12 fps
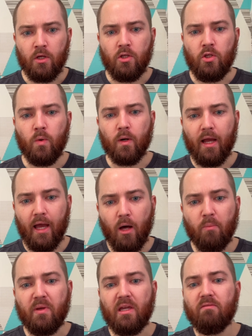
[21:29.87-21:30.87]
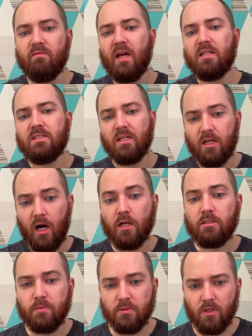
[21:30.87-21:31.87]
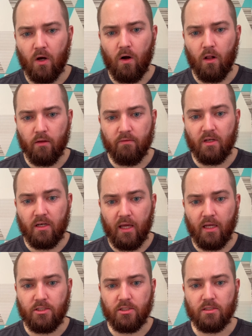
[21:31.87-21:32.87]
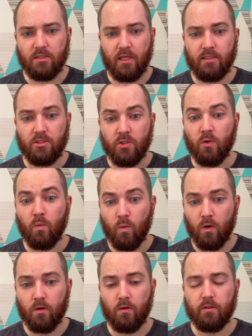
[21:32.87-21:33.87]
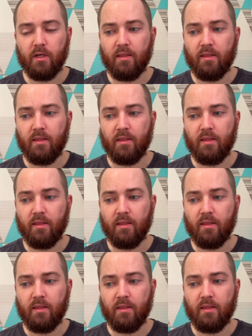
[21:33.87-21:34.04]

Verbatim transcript: you are helping advance the gospel to all of the nations and to the world.